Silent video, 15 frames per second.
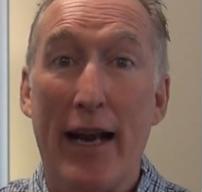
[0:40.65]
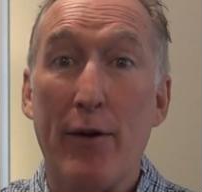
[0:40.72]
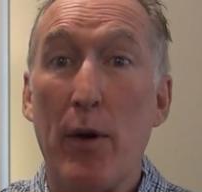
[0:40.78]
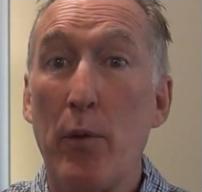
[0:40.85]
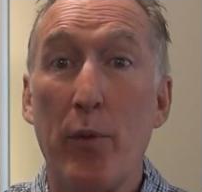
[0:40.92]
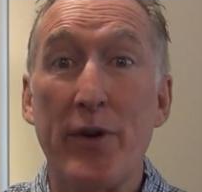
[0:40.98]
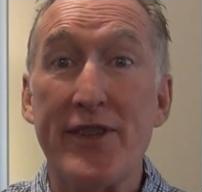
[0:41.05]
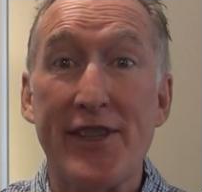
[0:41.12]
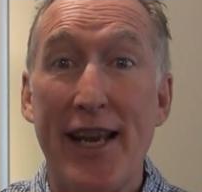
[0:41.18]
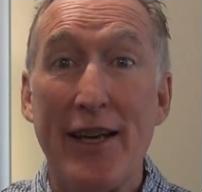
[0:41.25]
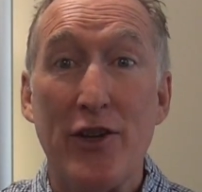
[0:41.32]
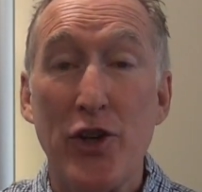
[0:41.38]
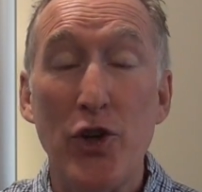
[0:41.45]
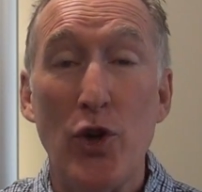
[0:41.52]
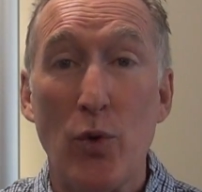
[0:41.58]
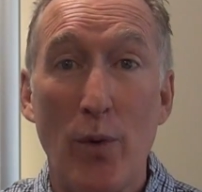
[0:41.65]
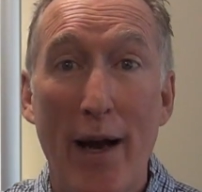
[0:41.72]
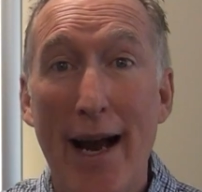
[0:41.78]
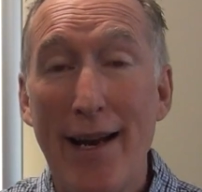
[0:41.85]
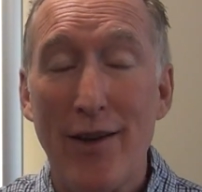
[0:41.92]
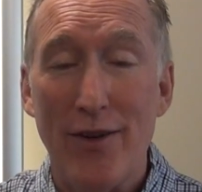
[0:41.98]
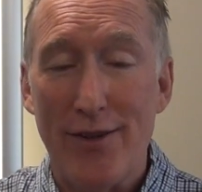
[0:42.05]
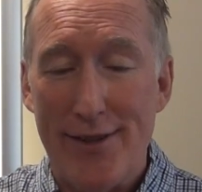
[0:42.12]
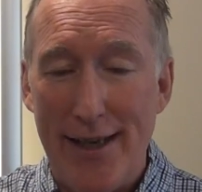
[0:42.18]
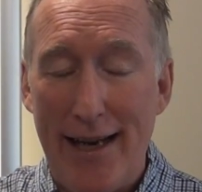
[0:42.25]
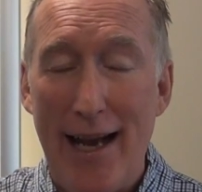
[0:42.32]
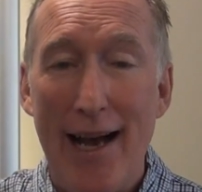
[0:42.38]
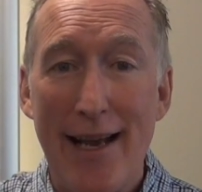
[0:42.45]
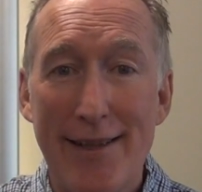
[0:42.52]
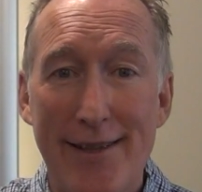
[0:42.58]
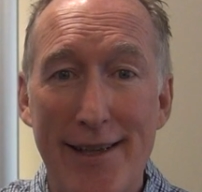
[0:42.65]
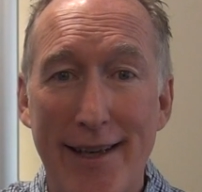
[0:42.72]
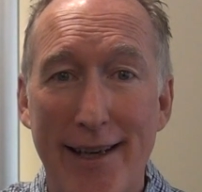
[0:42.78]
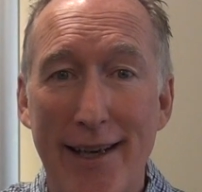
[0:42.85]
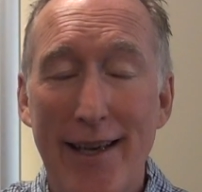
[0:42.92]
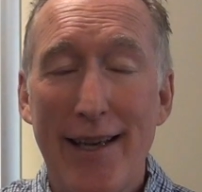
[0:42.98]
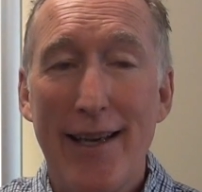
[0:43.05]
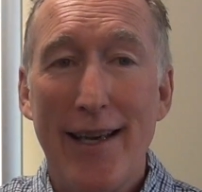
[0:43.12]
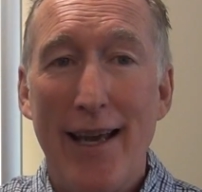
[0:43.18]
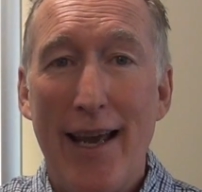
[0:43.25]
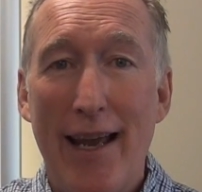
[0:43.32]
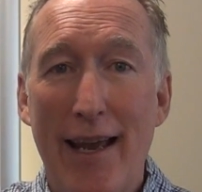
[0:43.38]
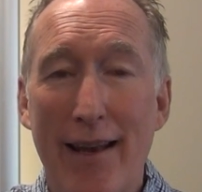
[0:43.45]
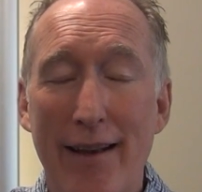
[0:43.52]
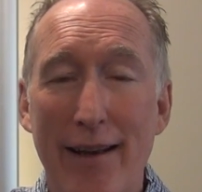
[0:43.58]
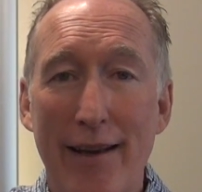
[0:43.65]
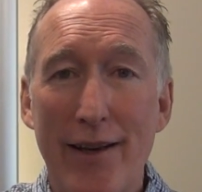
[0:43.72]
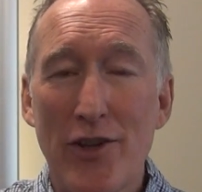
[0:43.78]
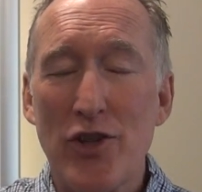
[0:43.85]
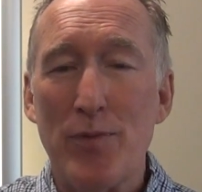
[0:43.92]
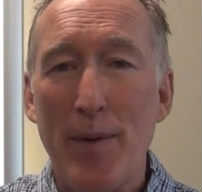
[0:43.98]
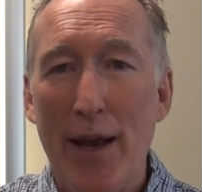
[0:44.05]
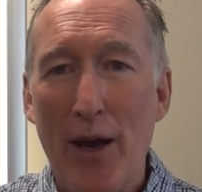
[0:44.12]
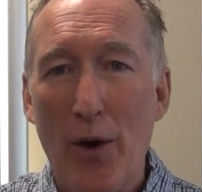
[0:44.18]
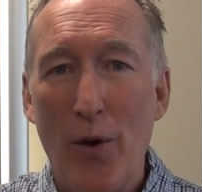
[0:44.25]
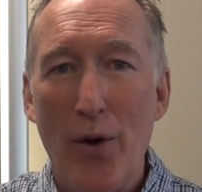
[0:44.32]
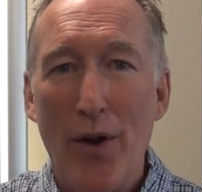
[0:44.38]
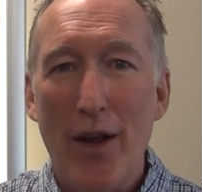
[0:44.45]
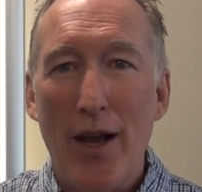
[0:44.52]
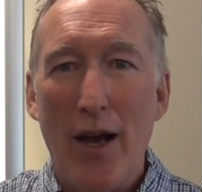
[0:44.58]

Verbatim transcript: And everyone would say two, right? You'd say Isaac and Ishmael.